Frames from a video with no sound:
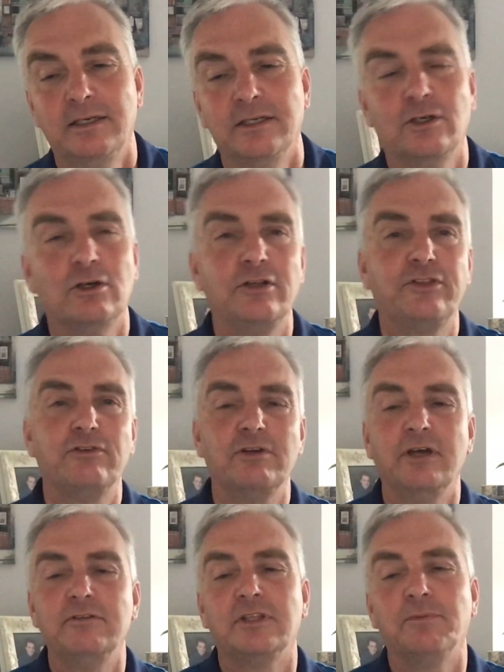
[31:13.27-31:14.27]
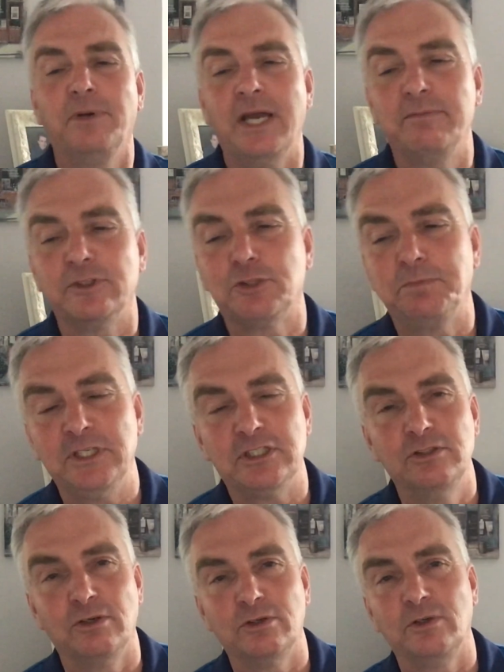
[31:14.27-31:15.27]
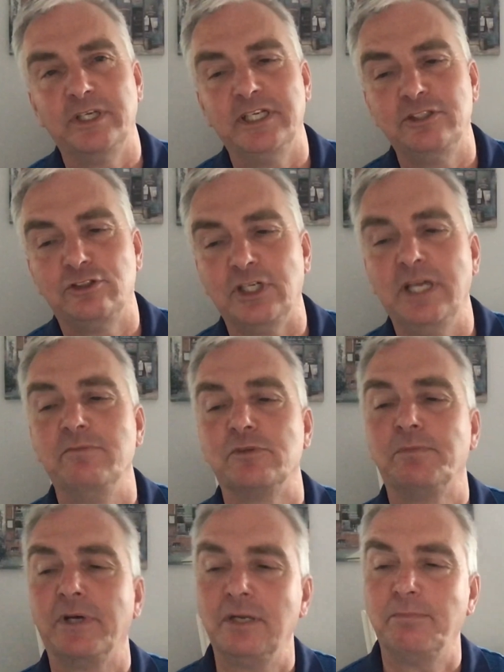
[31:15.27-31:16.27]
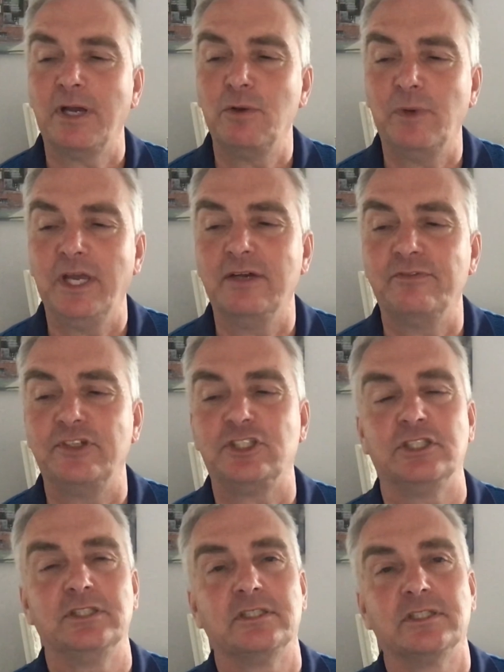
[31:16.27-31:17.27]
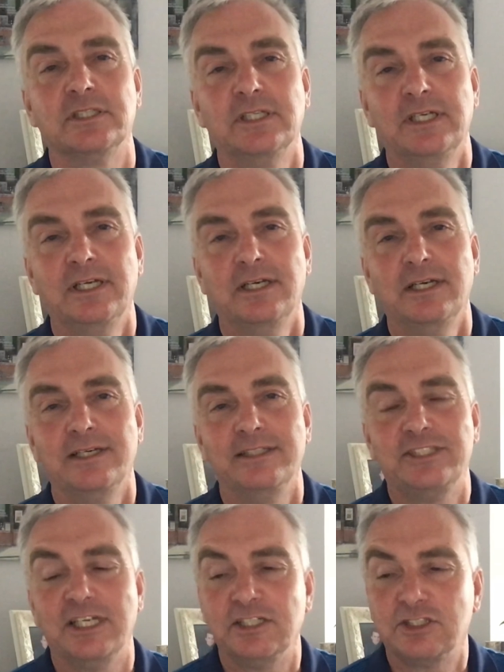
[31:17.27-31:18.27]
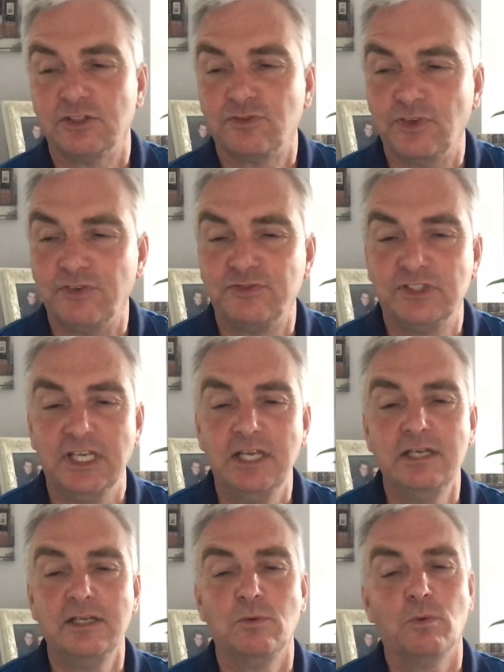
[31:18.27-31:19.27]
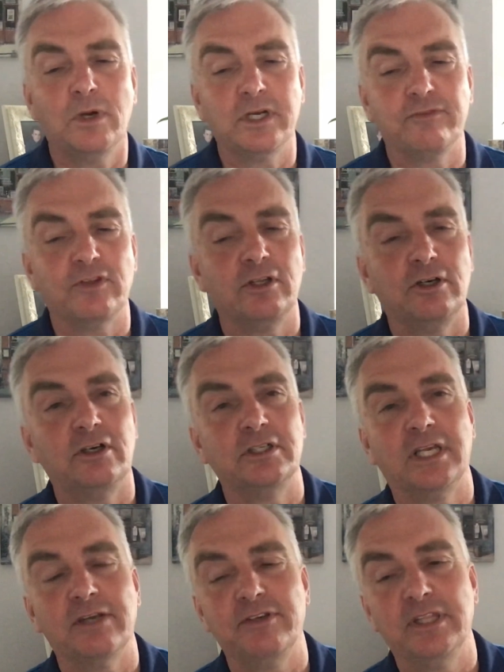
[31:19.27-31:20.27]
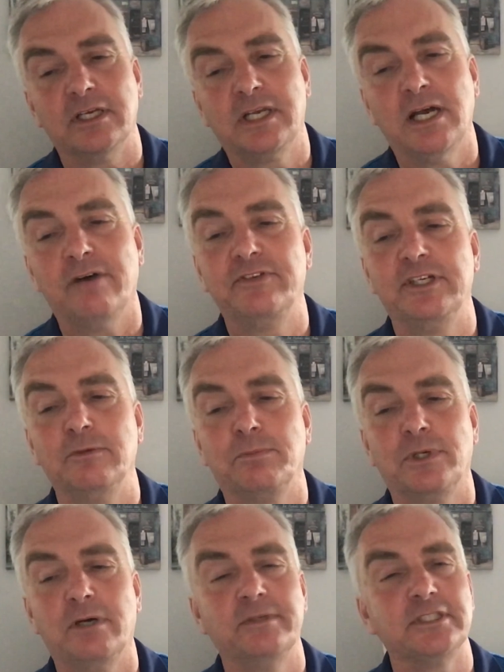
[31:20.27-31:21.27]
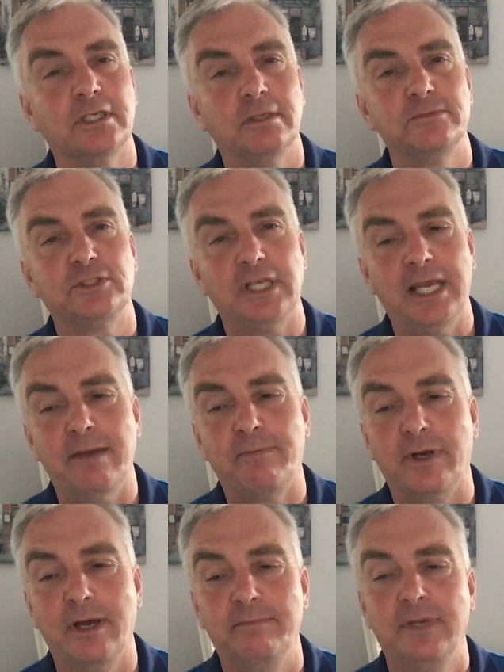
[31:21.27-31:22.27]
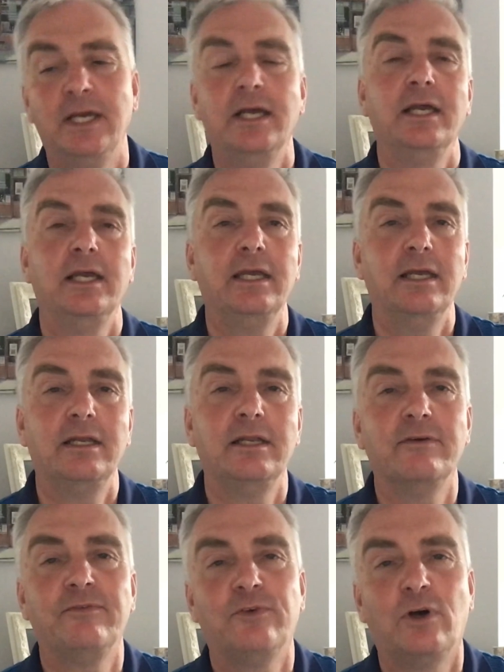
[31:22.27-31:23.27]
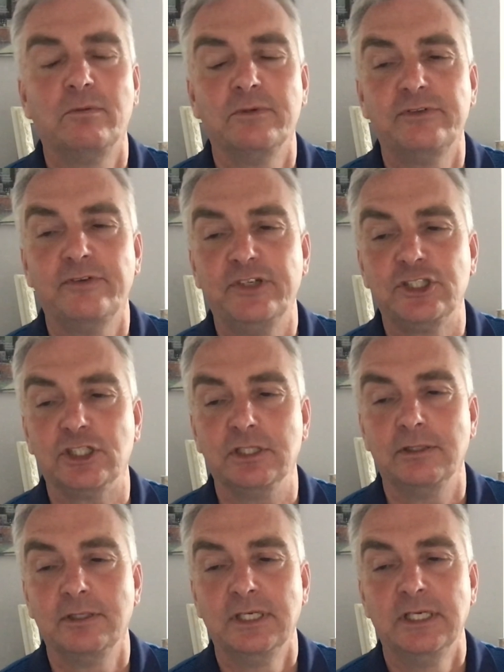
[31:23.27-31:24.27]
God throughout the Bible speaks not only in dreams, but by way of visions. In Genesis 15, the word of the Lord giving the covenant promise comes to Abraham in the form of a vision.